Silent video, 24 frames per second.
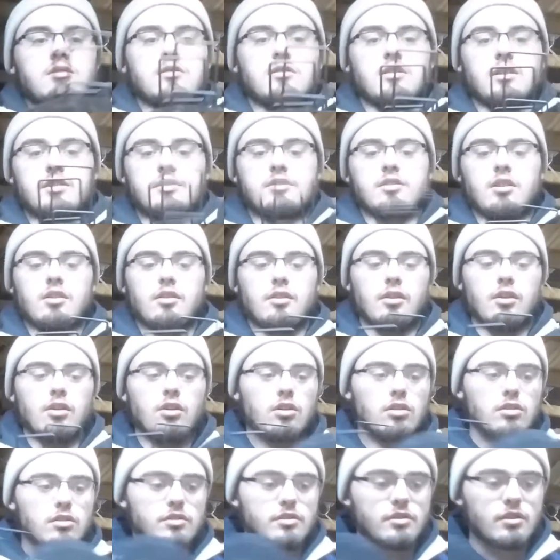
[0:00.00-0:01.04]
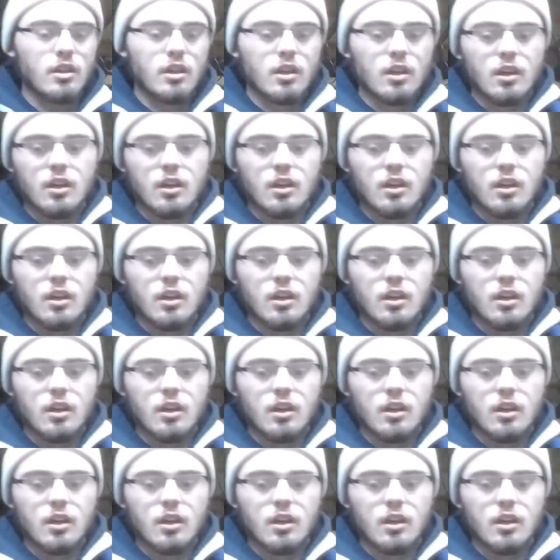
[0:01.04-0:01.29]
That's all those.